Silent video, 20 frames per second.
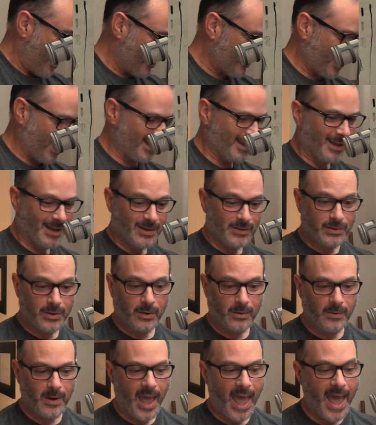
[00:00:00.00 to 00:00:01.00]
okay,
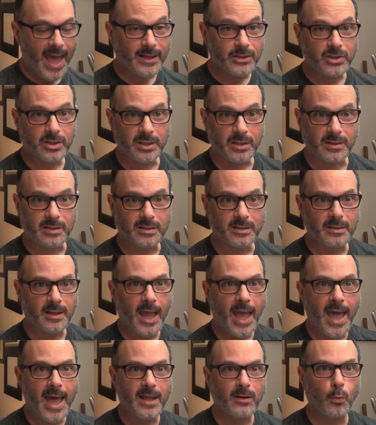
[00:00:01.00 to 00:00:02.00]
so edges.
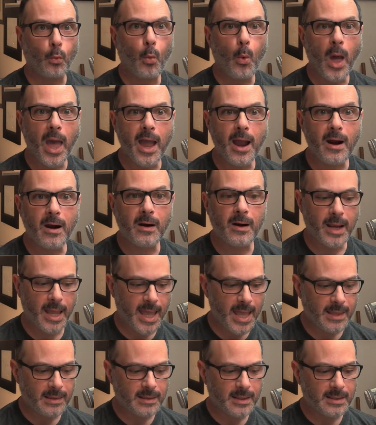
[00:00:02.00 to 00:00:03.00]
And where
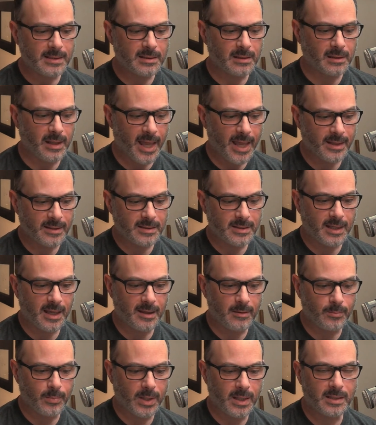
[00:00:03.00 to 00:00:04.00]
in this
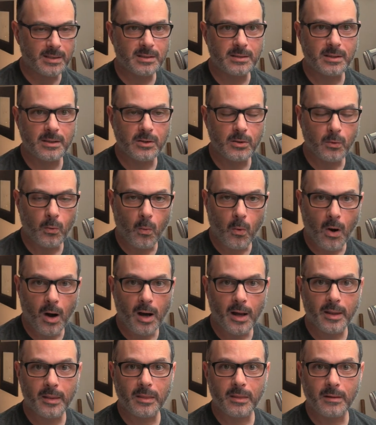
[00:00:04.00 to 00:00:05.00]
landscape piece do you
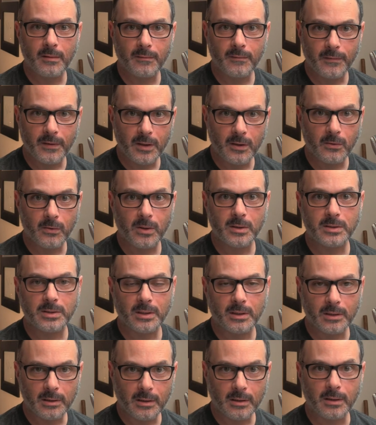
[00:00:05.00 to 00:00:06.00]
want the viewer
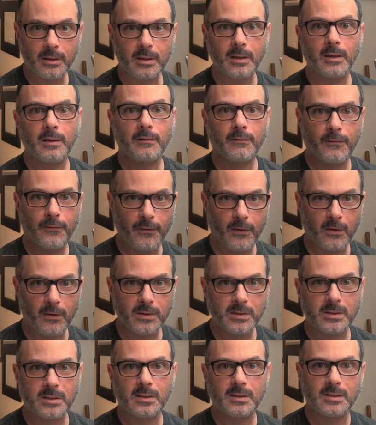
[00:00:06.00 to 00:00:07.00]
to look
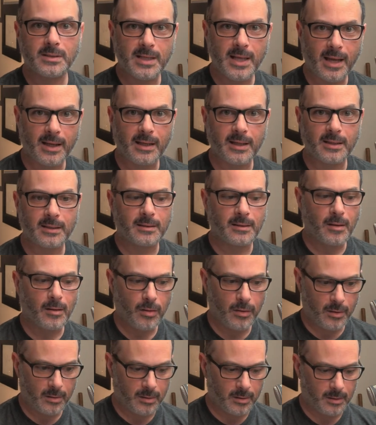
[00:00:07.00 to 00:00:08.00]
first, second,
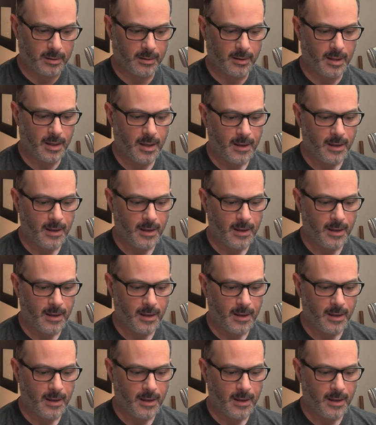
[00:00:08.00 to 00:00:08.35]
third?